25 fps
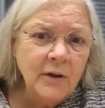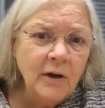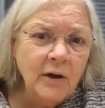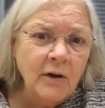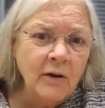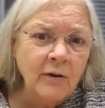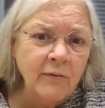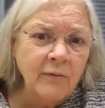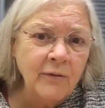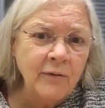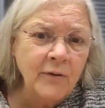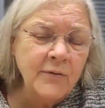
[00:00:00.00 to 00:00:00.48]

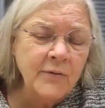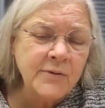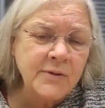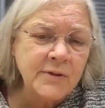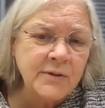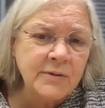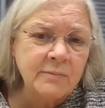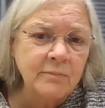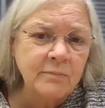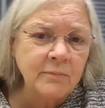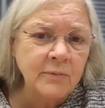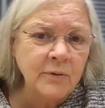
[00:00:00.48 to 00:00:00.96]
are
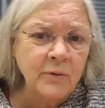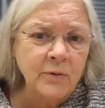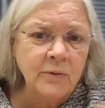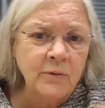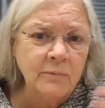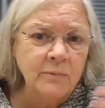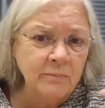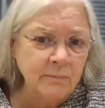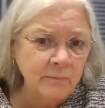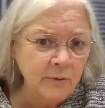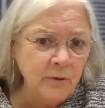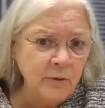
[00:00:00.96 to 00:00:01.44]
those
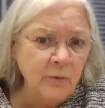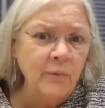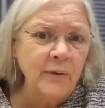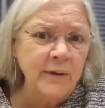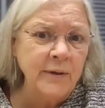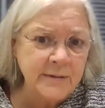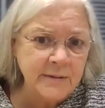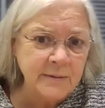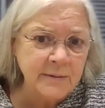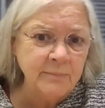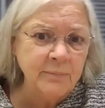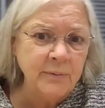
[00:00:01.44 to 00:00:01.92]

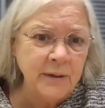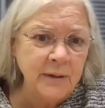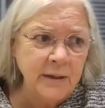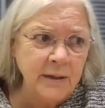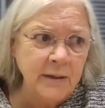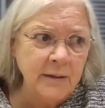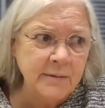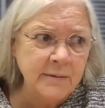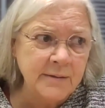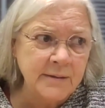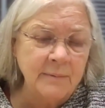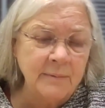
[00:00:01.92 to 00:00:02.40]
going to
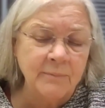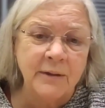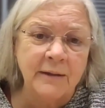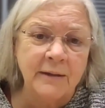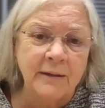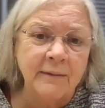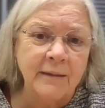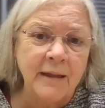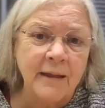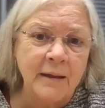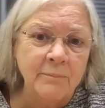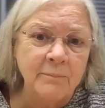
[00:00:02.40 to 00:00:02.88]
be
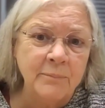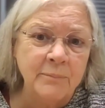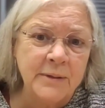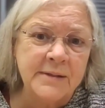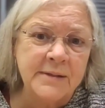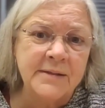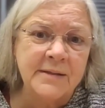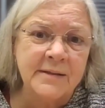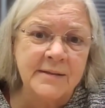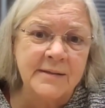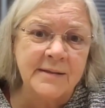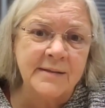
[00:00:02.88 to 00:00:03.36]
something that
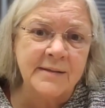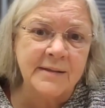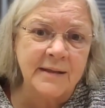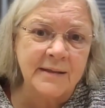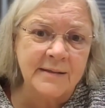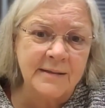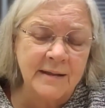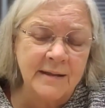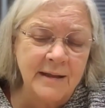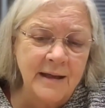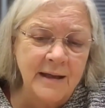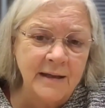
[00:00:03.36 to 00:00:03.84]
businesses
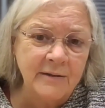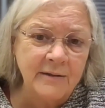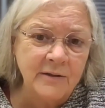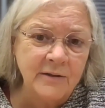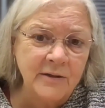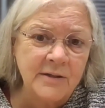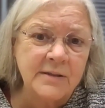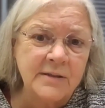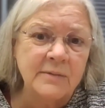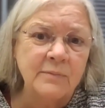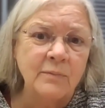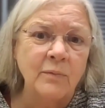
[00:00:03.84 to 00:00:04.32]
can then
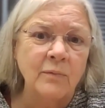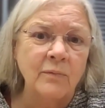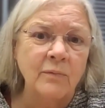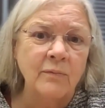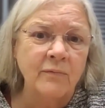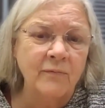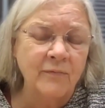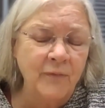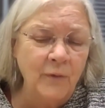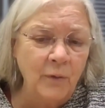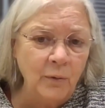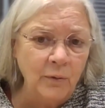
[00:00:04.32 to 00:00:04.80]
just
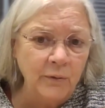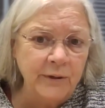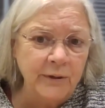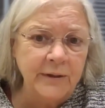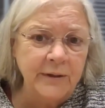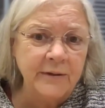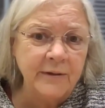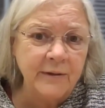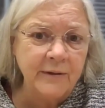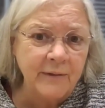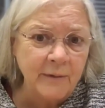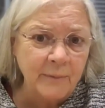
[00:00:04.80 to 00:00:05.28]
fold
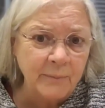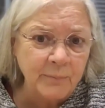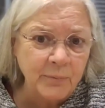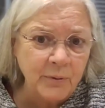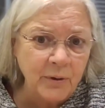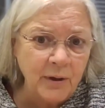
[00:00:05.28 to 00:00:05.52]
into their